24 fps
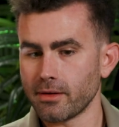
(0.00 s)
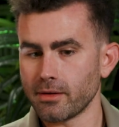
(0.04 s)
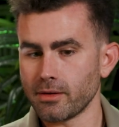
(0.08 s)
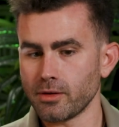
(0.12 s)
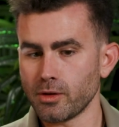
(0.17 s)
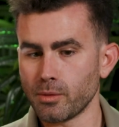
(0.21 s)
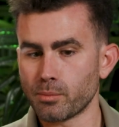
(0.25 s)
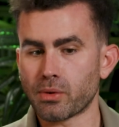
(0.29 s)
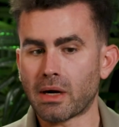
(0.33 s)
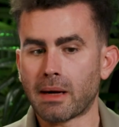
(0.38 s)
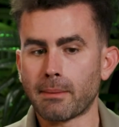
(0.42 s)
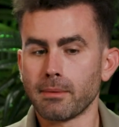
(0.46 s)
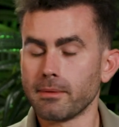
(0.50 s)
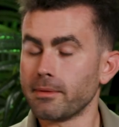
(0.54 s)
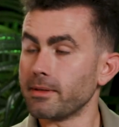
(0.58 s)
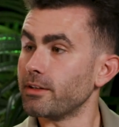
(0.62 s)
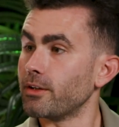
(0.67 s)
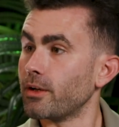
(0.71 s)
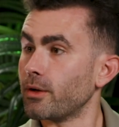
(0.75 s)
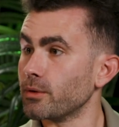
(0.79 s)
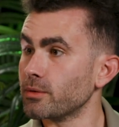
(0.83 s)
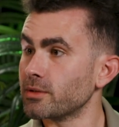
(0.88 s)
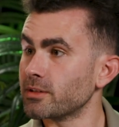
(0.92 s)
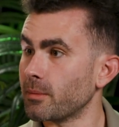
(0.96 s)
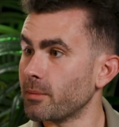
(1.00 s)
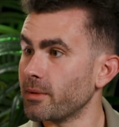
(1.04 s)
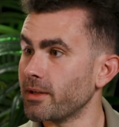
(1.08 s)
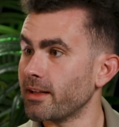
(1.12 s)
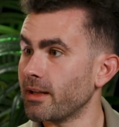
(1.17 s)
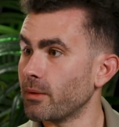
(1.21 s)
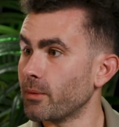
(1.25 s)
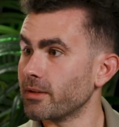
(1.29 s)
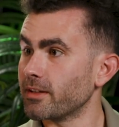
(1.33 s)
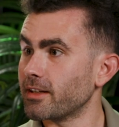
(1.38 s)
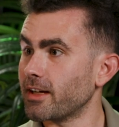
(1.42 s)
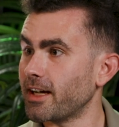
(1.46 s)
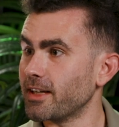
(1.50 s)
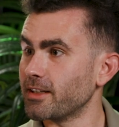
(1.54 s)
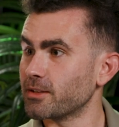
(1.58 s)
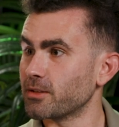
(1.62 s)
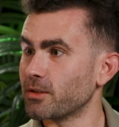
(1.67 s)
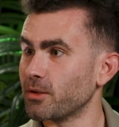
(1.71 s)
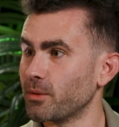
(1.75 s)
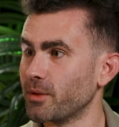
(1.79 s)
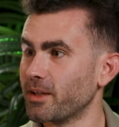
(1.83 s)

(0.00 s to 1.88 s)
you probably know somebody they went to high school